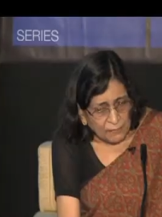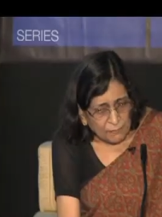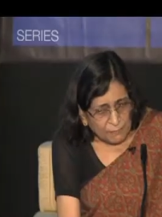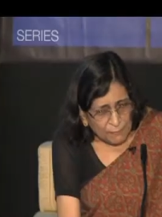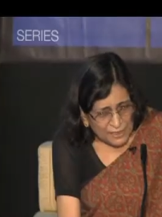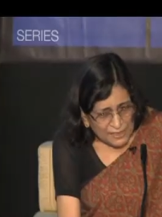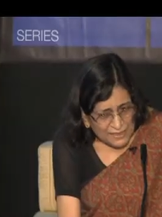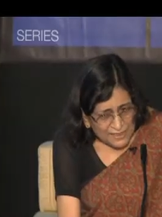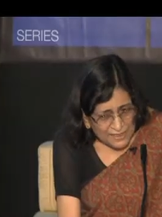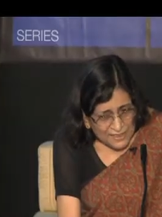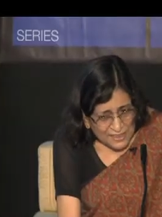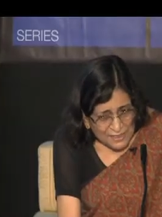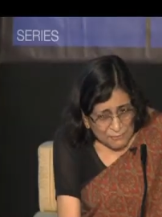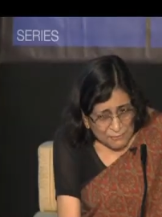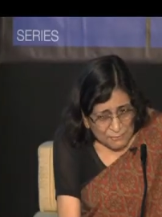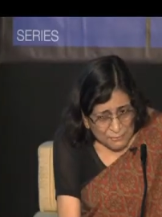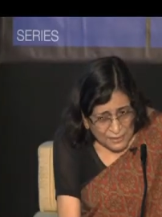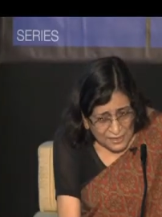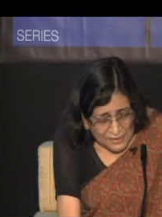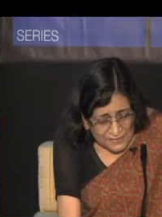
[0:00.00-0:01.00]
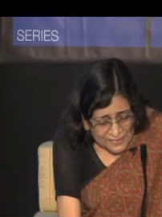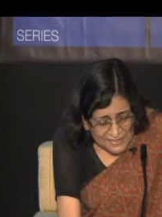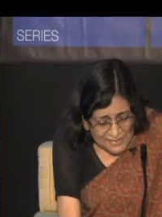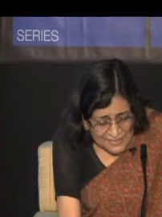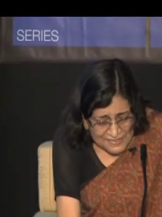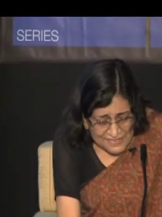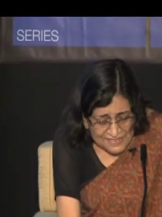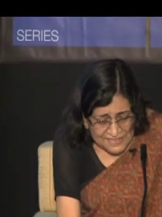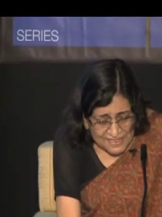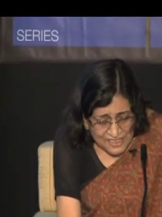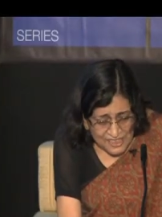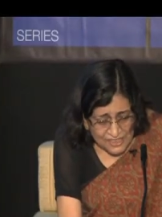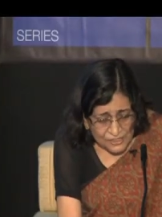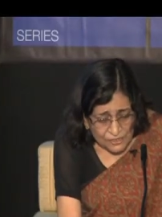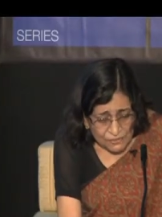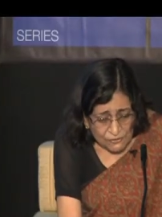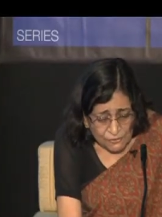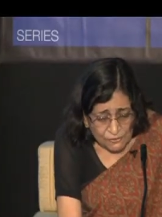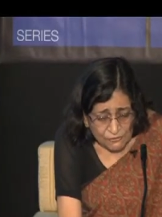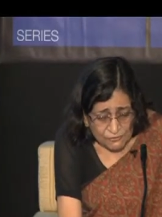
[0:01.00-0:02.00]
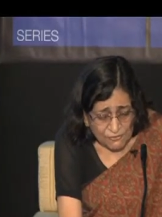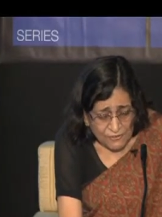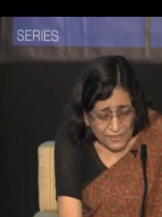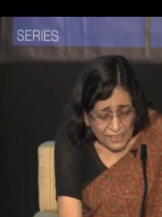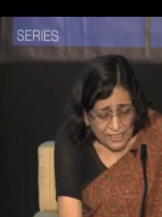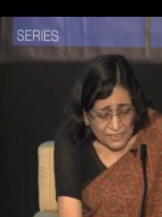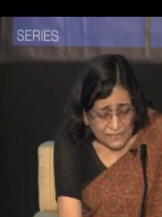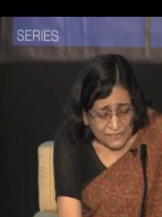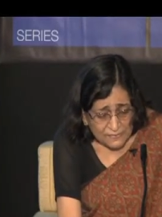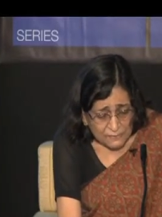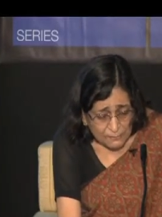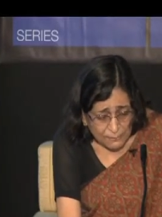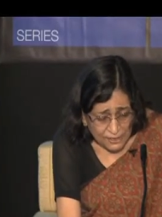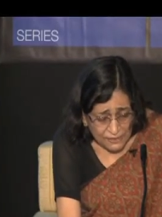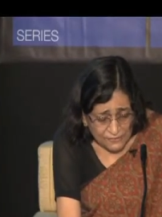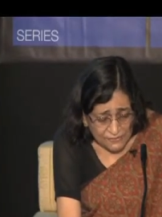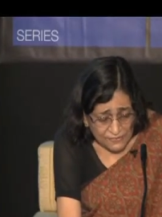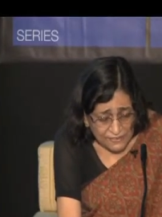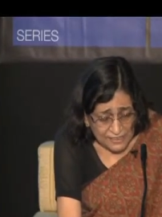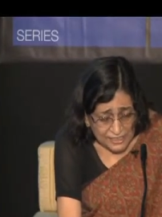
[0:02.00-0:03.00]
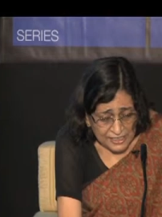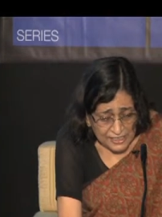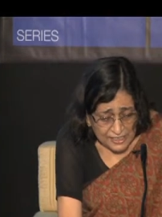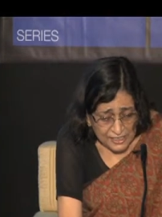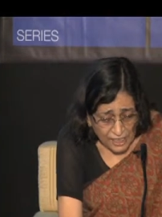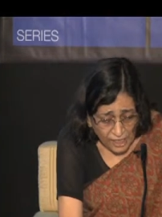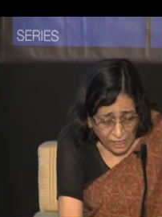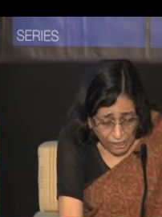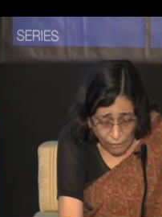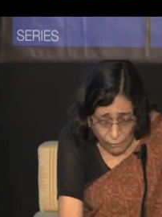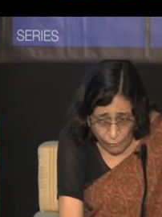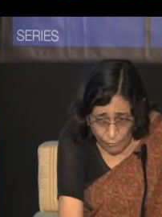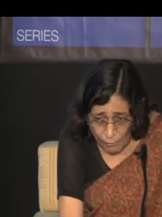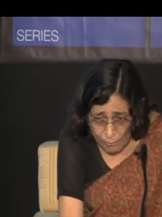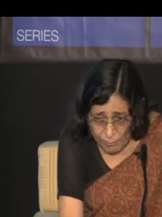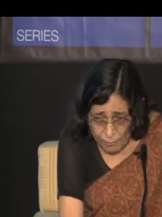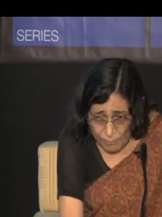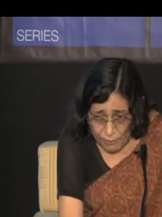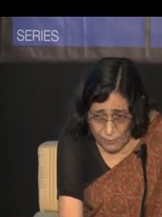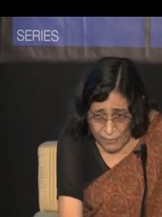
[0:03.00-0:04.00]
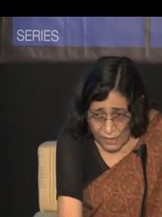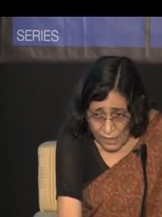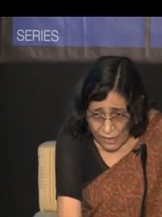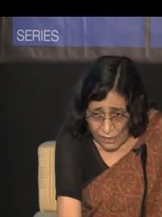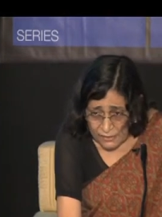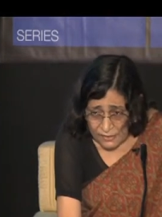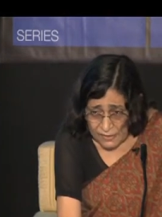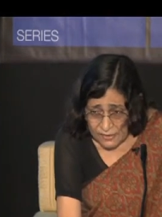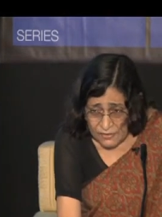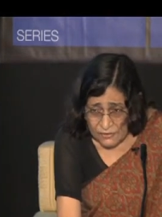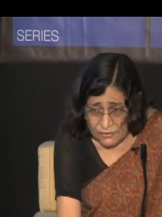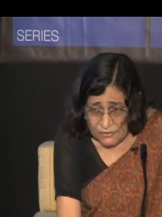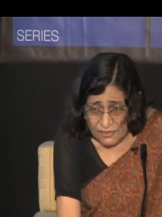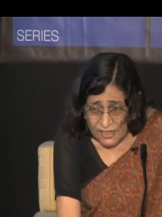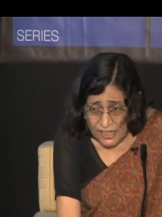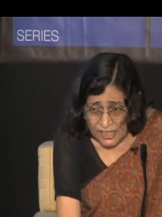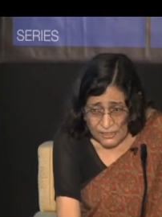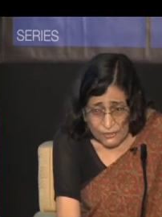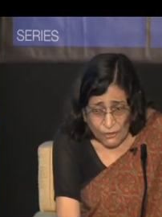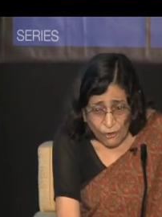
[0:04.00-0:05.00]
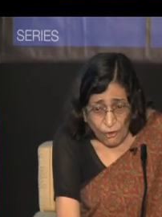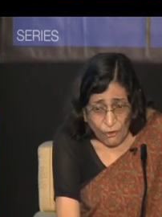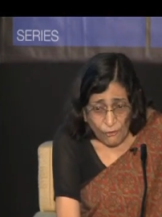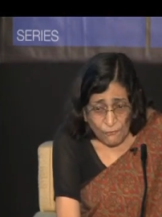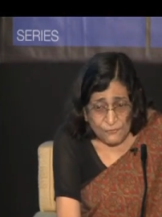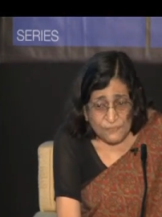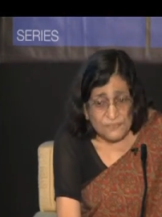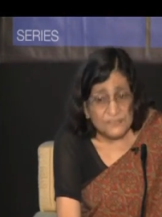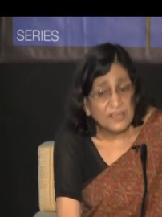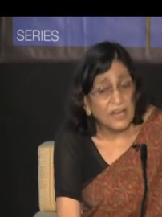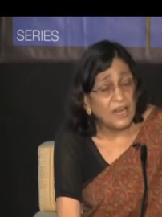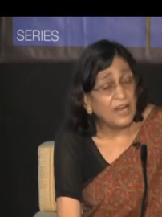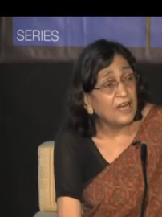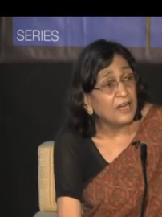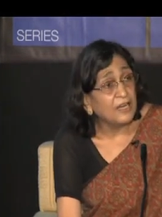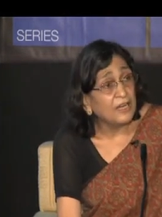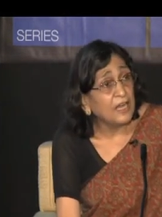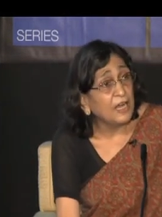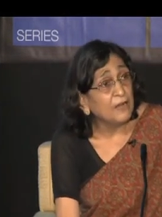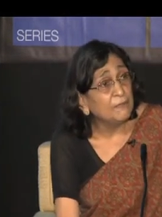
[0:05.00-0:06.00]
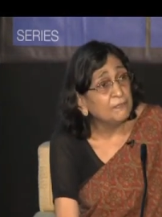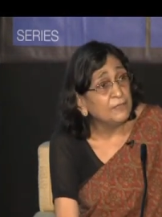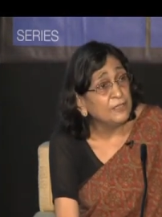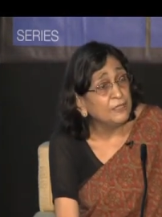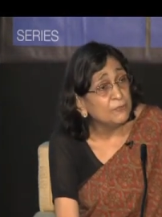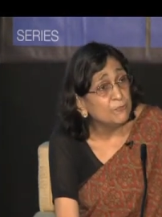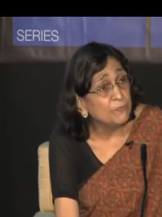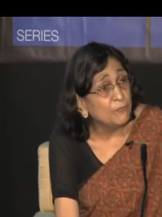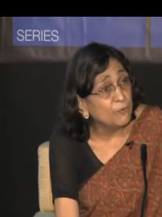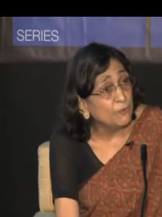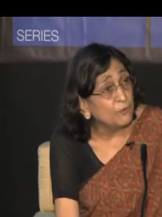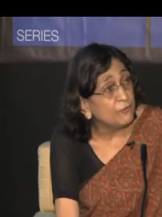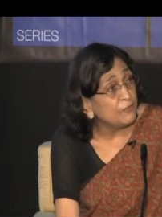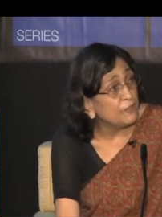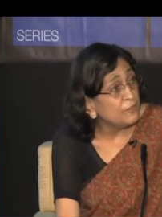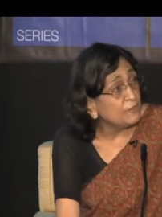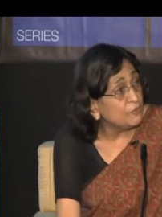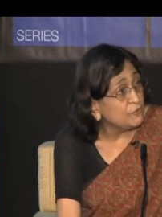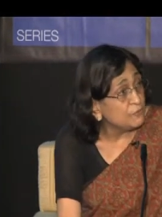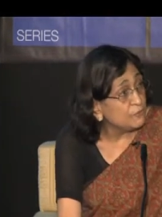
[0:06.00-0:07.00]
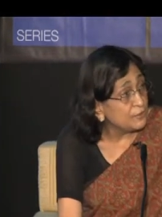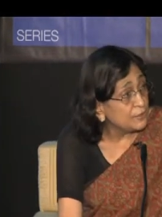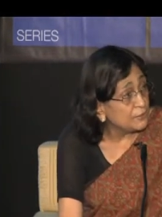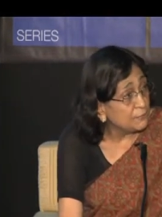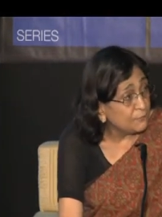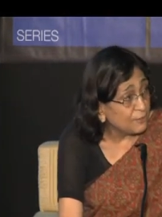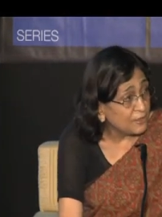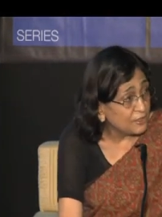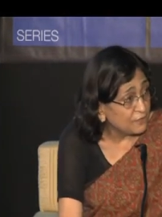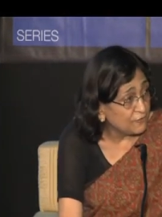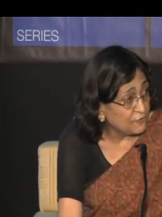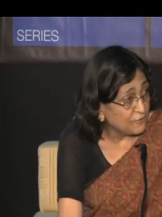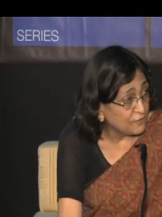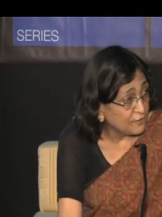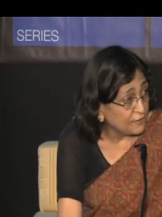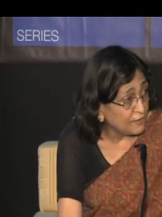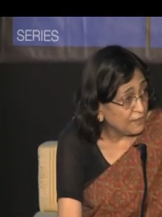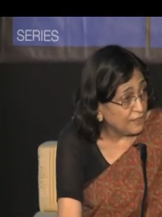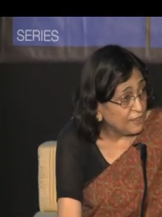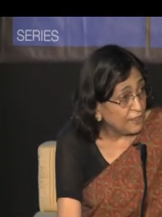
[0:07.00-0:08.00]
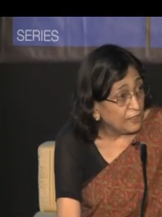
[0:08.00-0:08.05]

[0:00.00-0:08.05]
But in the present state of affairs, especially now, the trade-offs are coming more into the picture.